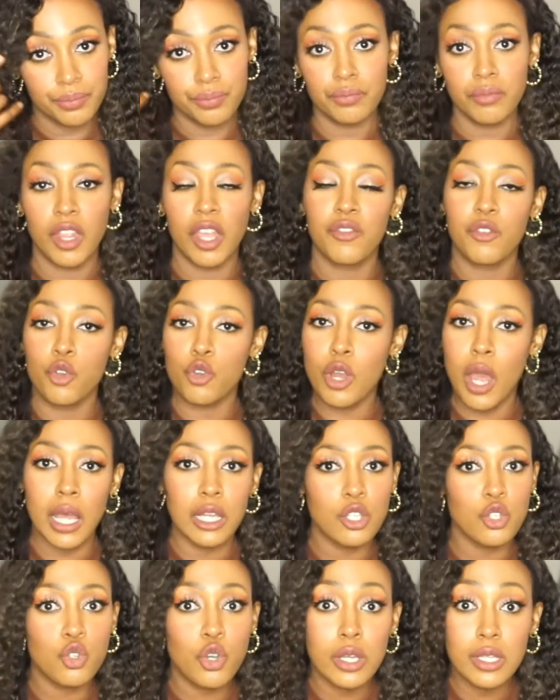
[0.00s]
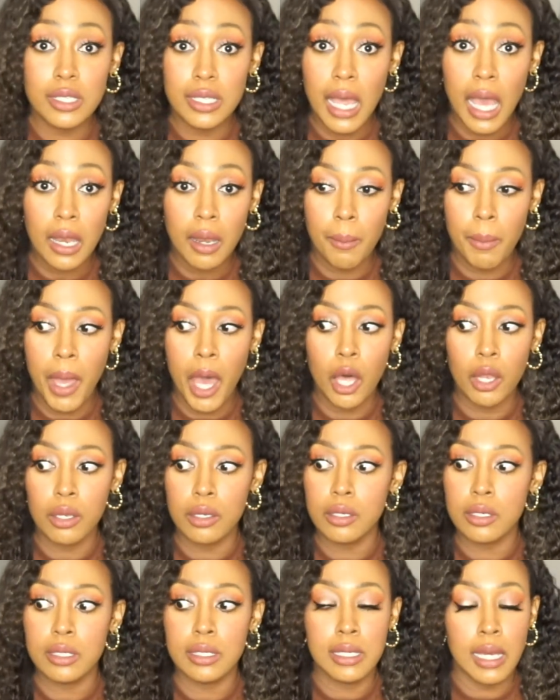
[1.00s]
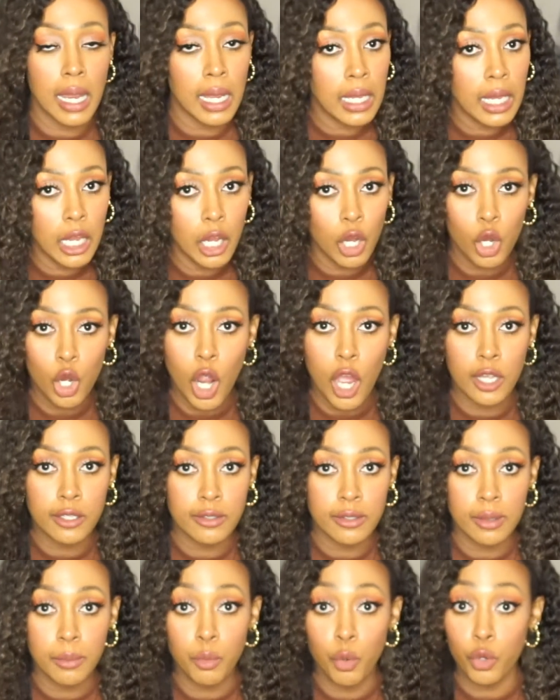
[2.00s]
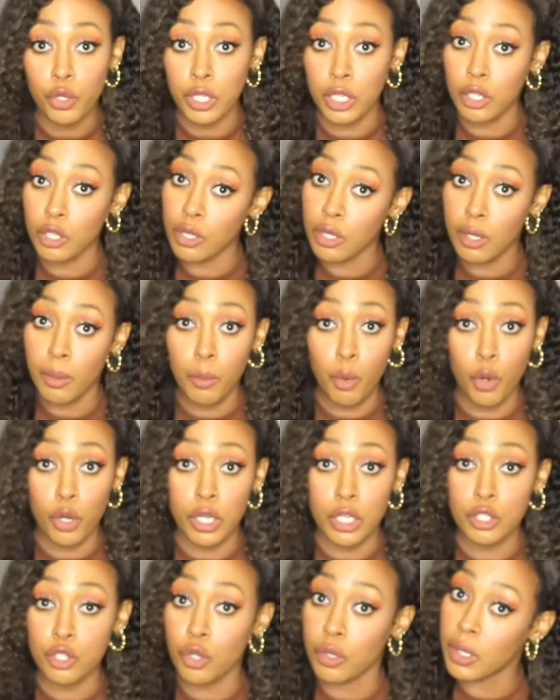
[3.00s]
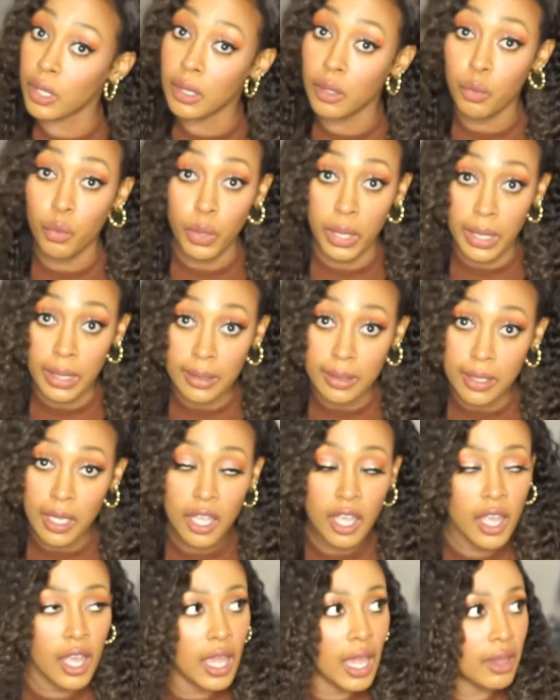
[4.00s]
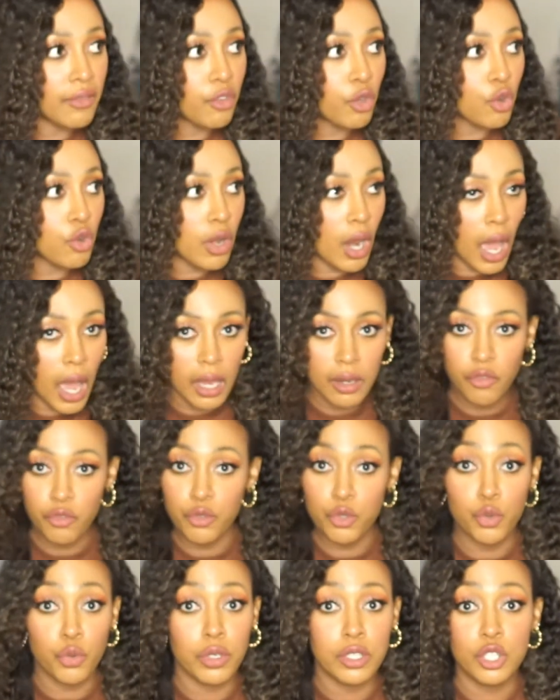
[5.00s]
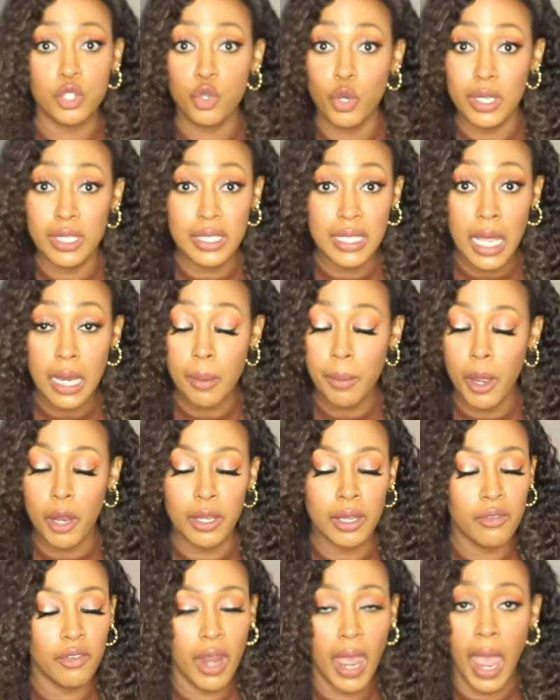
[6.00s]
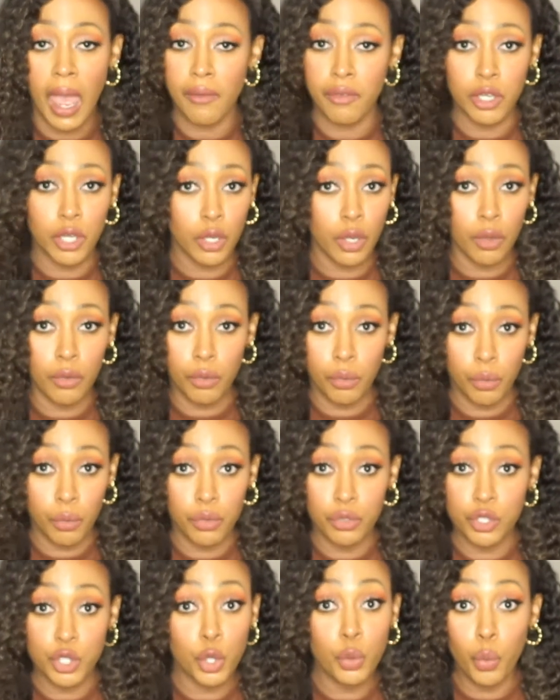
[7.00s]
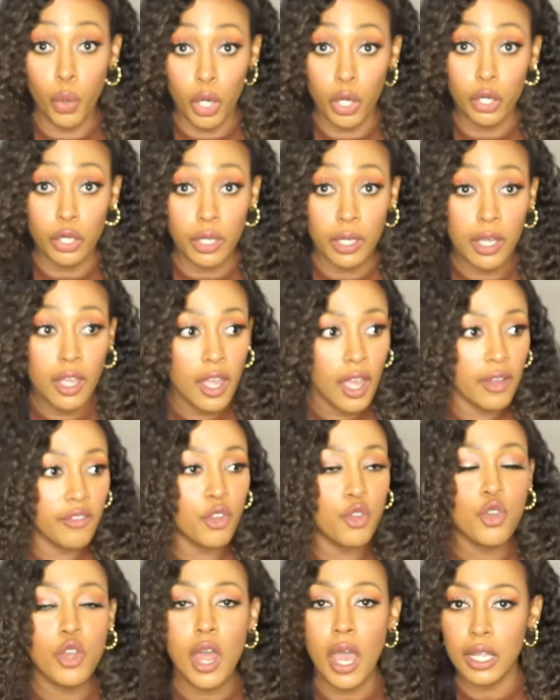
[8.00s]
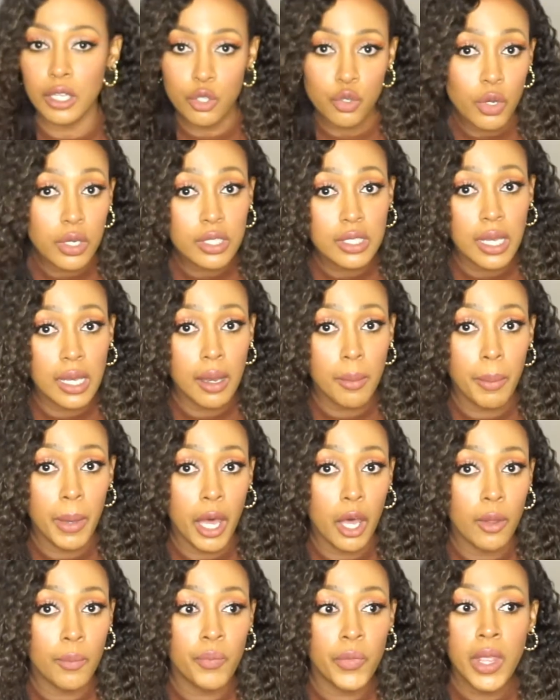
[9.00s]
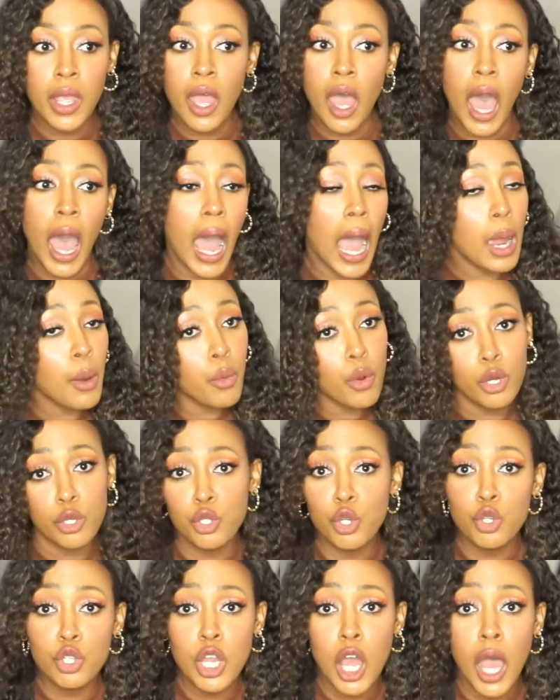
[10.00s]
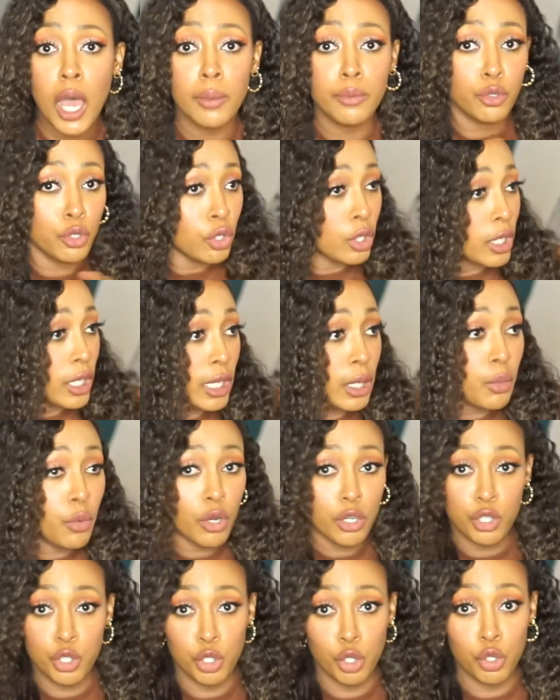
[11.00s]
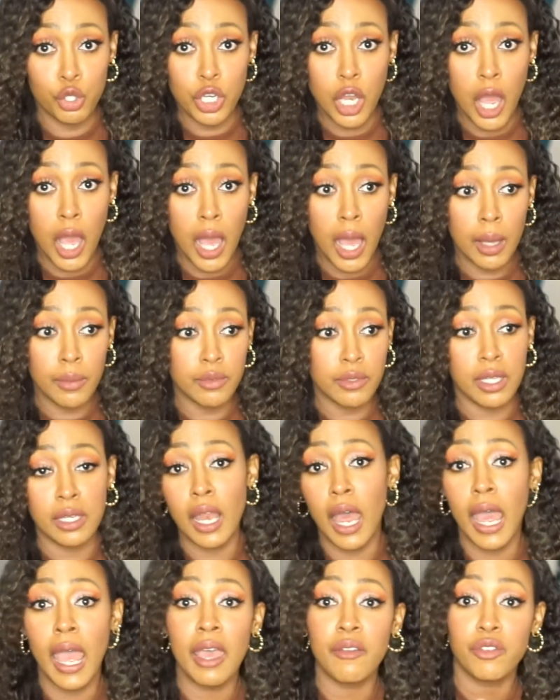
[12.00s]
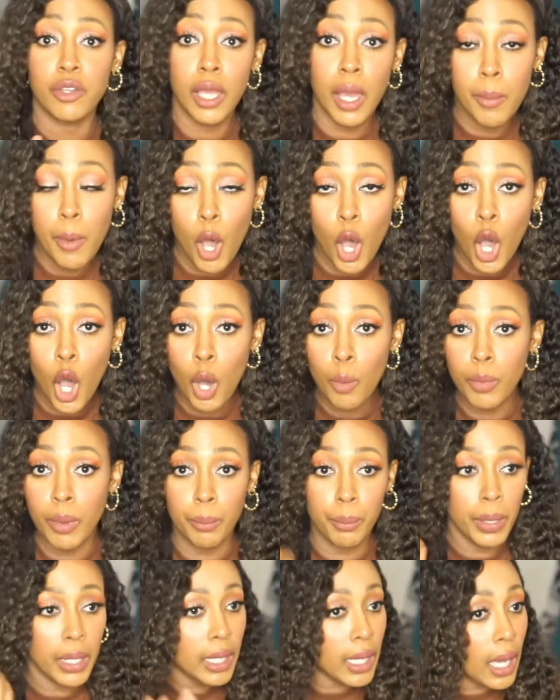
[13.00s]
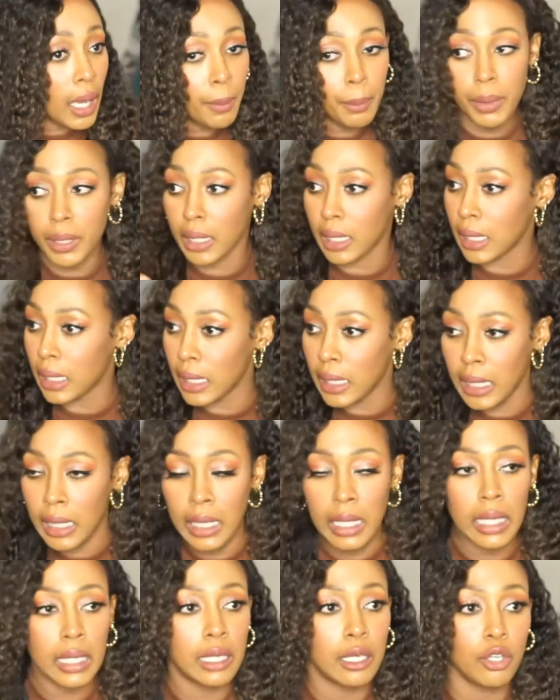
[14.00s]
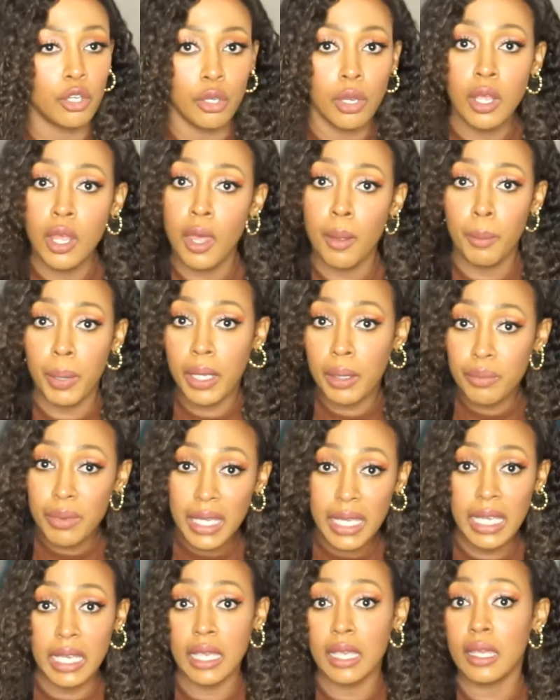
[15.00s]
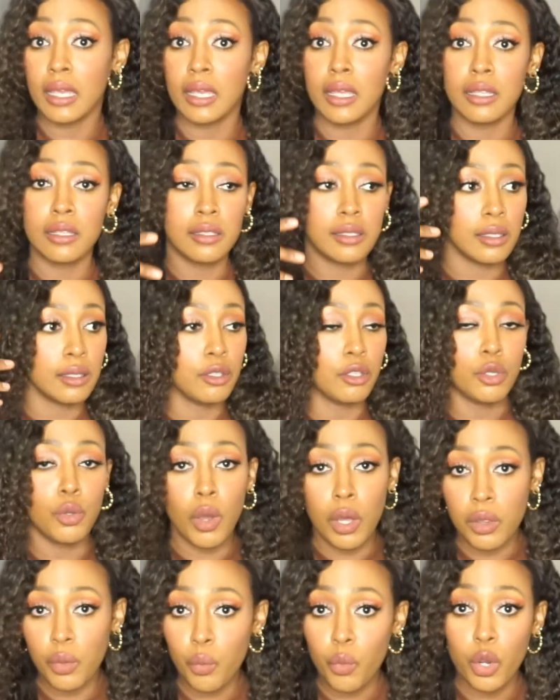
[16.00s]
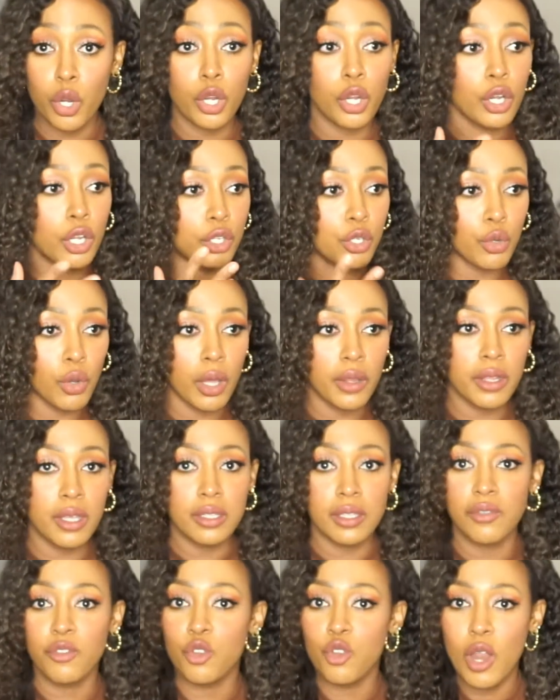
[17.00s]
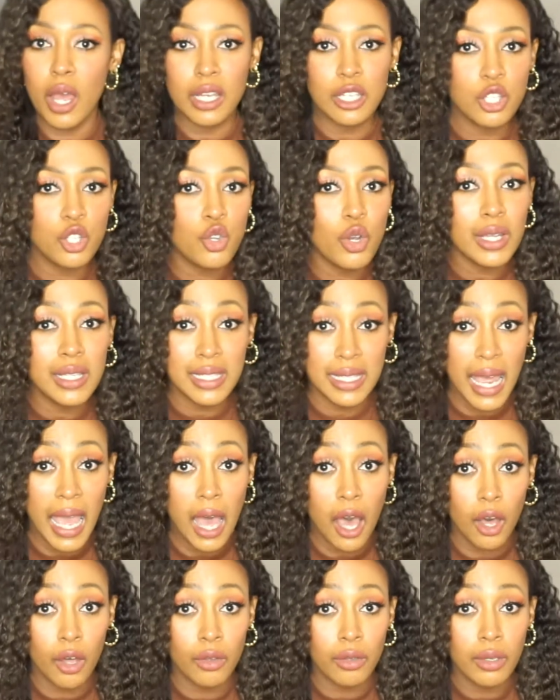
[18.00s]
If you're not stressed out about daycare costing more than the mortgage or than the rent, if you're not stressed out about even having to go to work, if you're not stressed out about, I work 2 jobs, he works 2 jobs, then I have to come home and pick up and clean and pick up the kids and do all the work and do all this. If you're not stressed out,